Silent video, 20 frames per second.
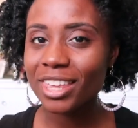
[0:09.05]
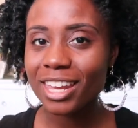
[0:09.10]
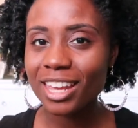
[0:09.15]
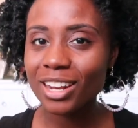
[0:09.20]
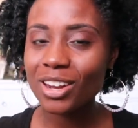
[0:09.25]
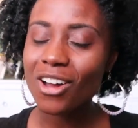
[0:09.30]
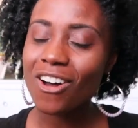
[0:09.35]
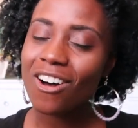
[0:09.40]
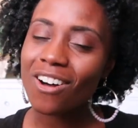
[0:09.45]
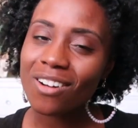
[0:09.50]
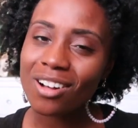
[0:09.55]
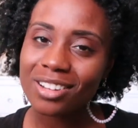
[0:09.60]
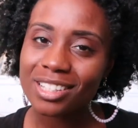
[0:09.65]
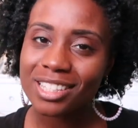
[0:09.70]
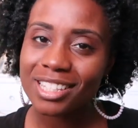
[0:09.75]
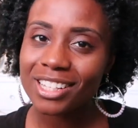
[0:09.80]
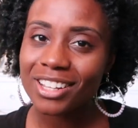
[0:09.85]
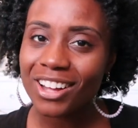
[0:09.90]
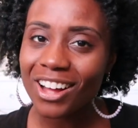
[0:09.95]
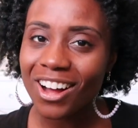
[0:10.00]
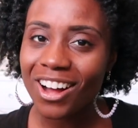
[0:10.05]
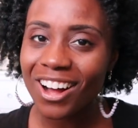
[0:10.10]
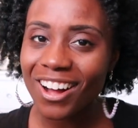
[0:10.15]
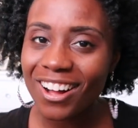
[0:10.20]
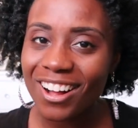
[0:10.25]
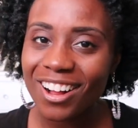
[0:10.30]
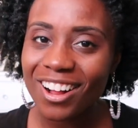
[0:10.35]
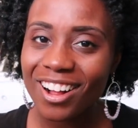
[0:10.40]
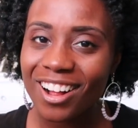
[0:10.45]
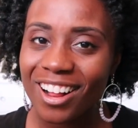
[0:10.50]
an Ulta
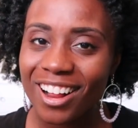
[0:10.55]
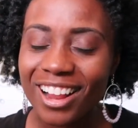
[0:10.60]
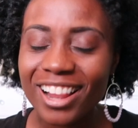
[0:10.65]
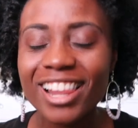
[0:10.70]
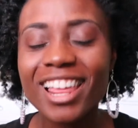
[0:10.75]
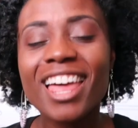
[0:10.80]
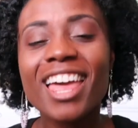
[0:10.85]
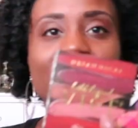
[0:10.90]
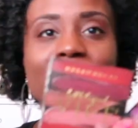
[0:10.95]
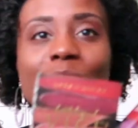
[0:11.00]
haul.